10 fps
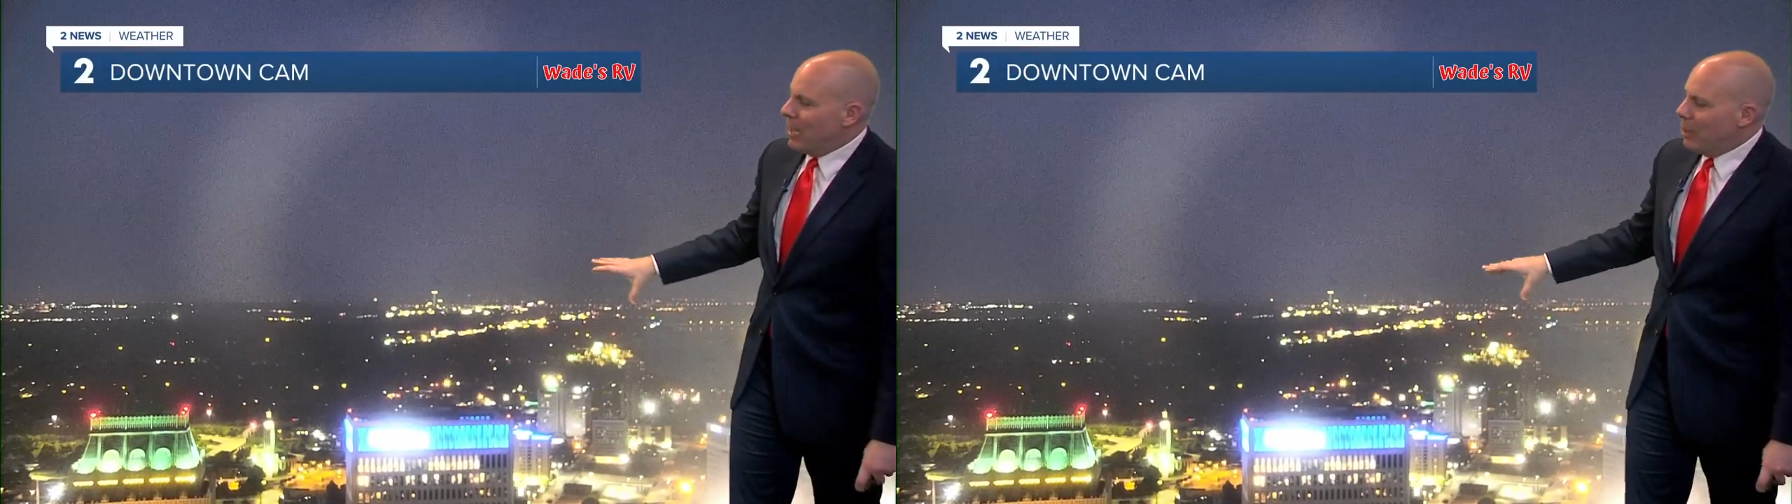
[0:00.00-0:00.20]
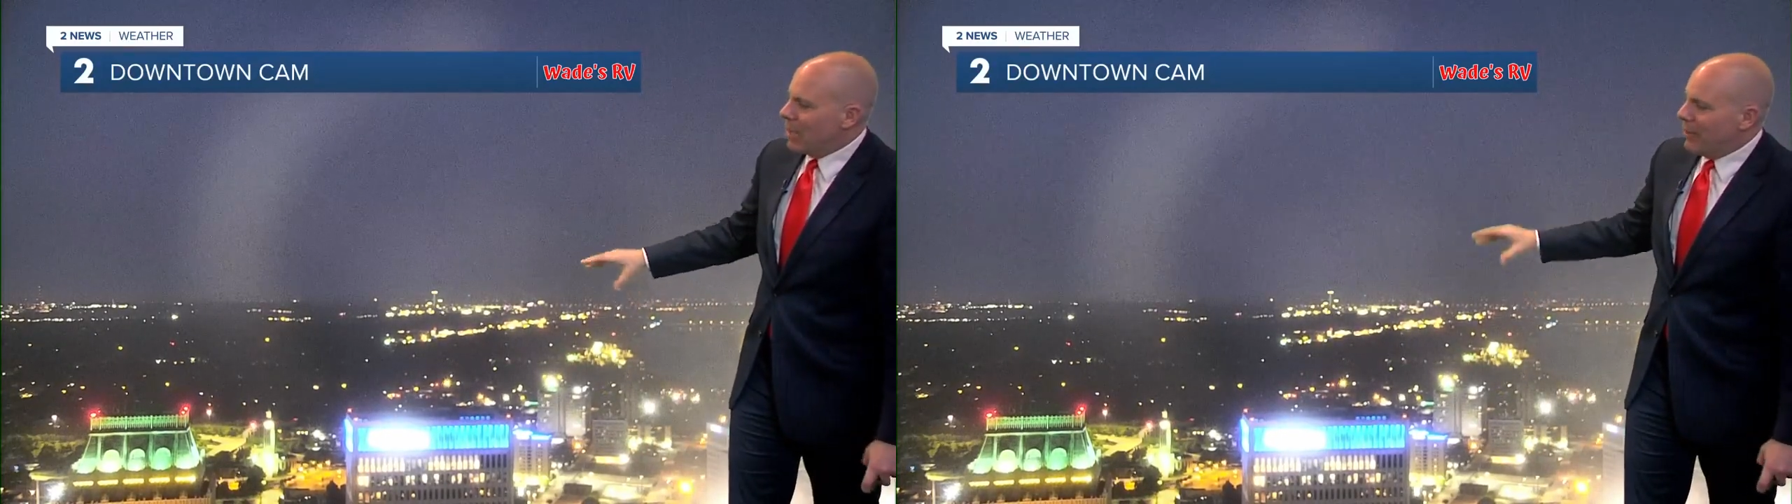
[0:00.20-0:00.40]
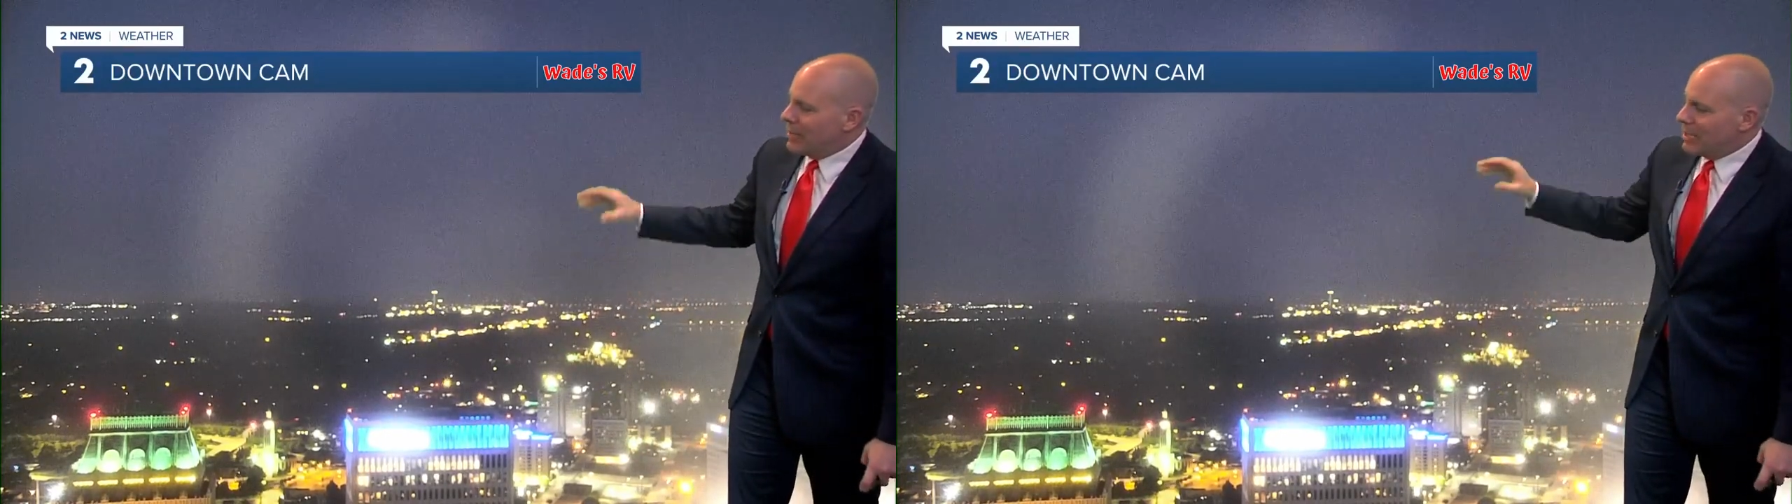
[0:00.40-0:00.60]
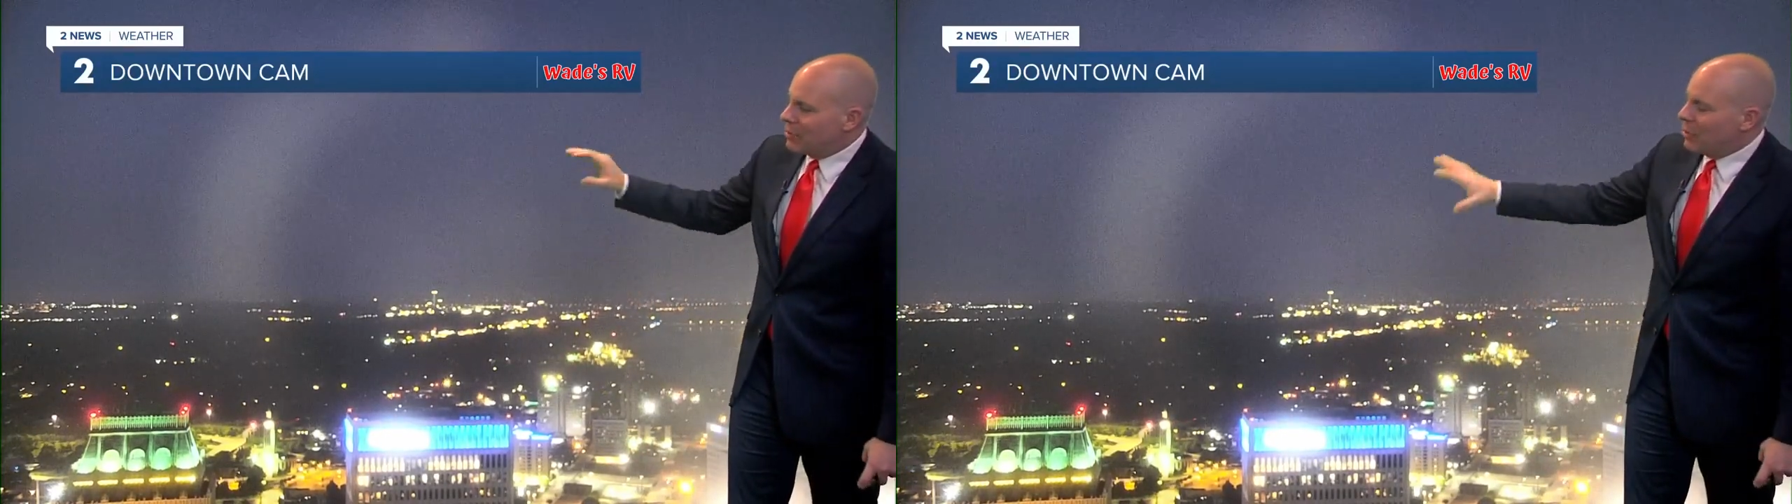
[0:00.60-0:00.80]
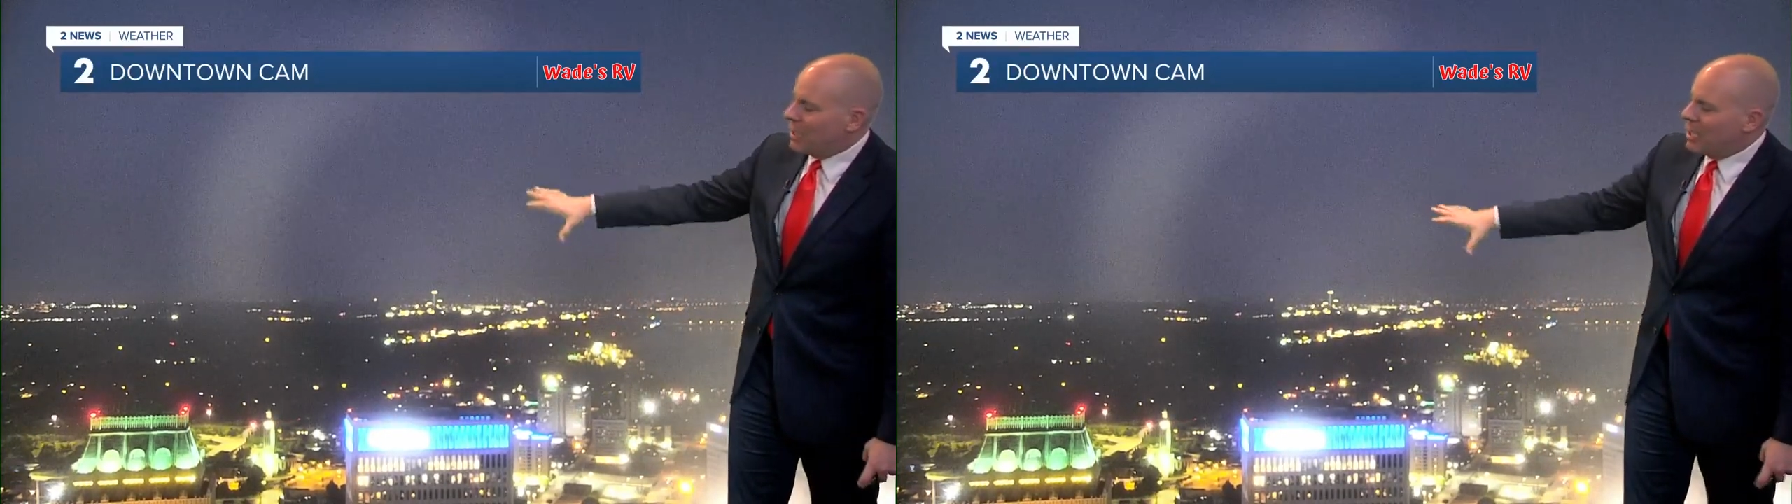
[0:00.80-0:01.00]
Network.
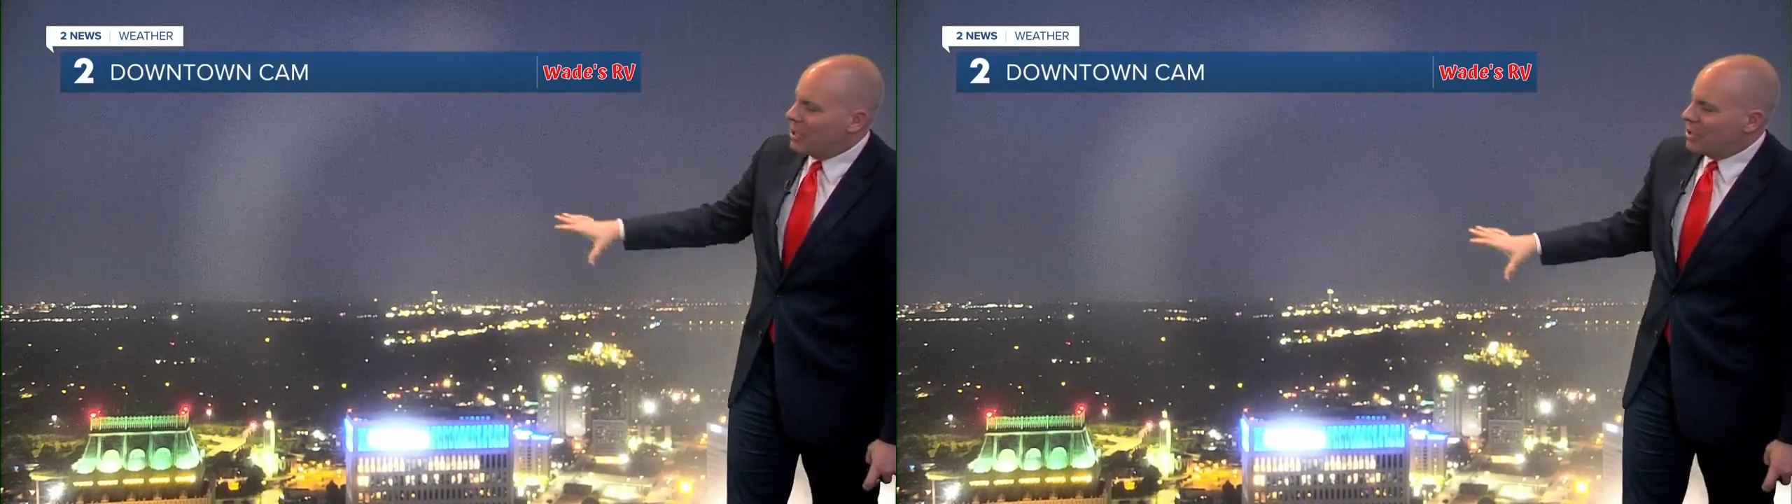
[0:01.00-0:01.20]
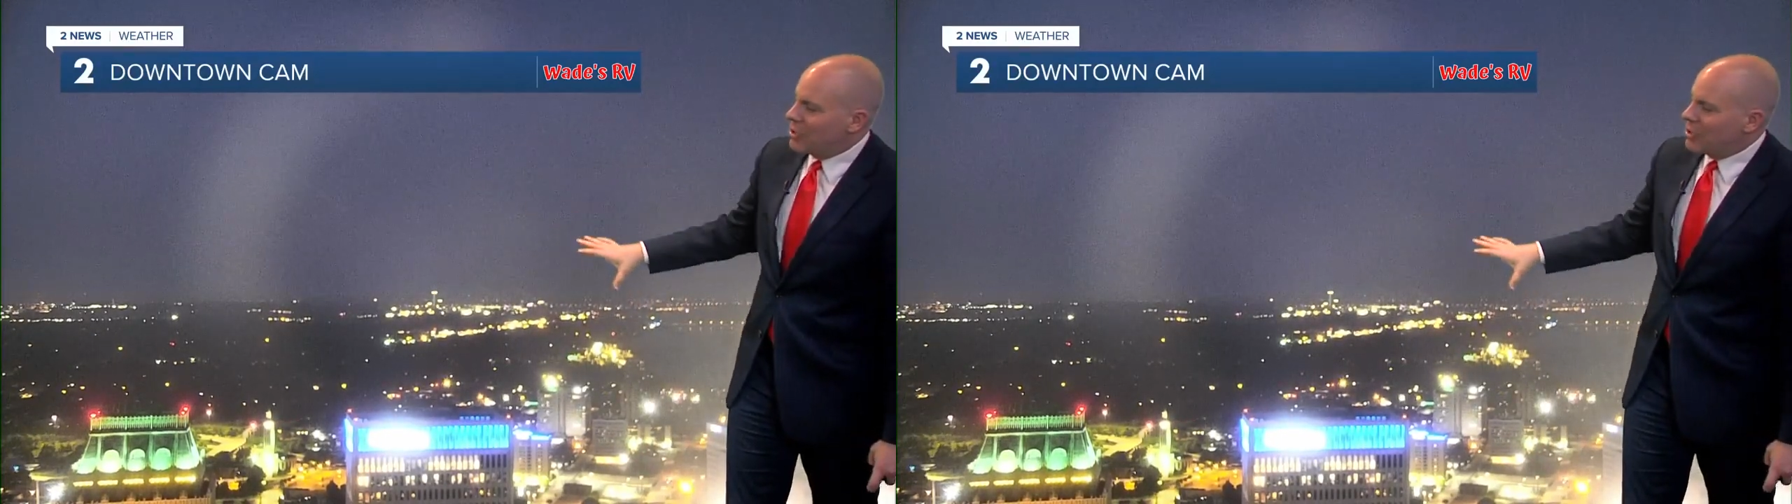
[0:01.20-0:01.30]
Everything's looking good